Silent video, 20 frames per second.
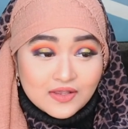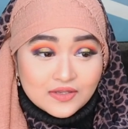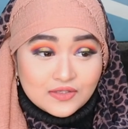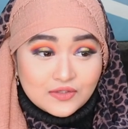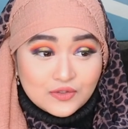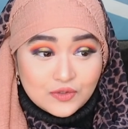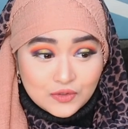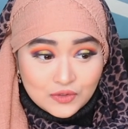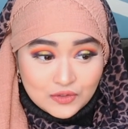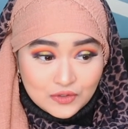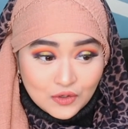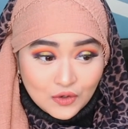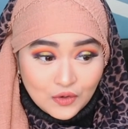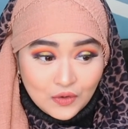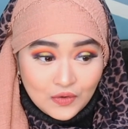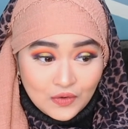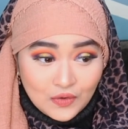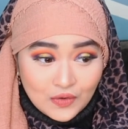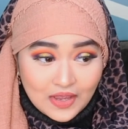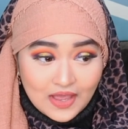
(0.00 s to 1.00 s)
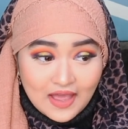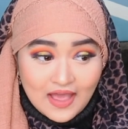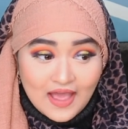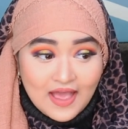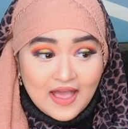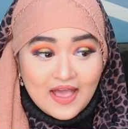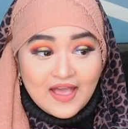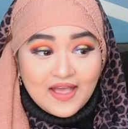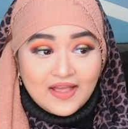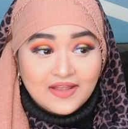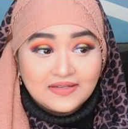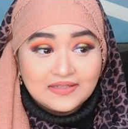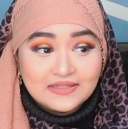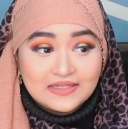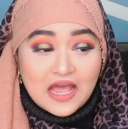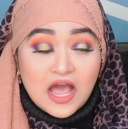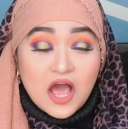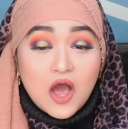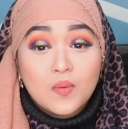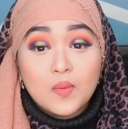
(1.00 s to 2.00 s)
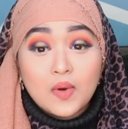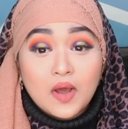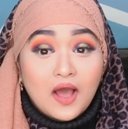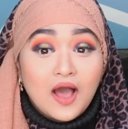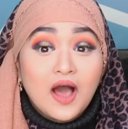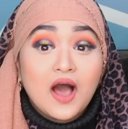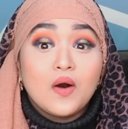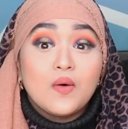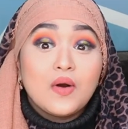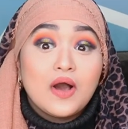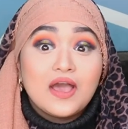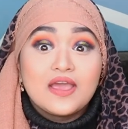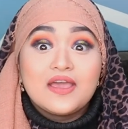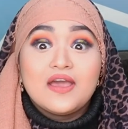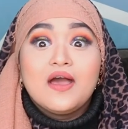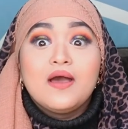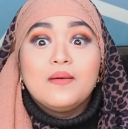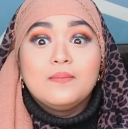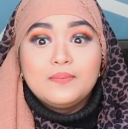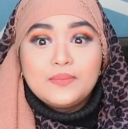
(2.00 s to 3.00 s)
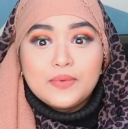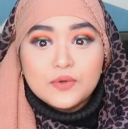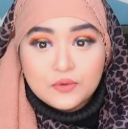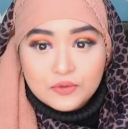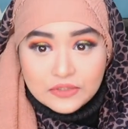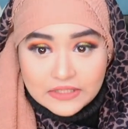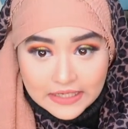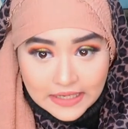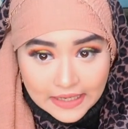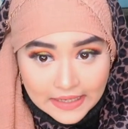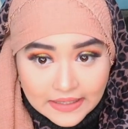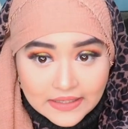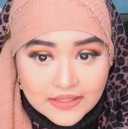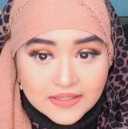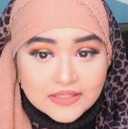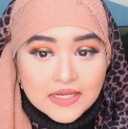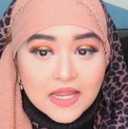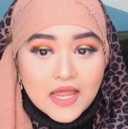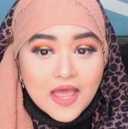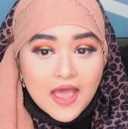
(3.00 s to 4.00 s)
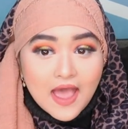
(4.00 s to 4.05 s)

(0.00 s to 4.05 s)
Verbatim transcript: studio and how, how I am building it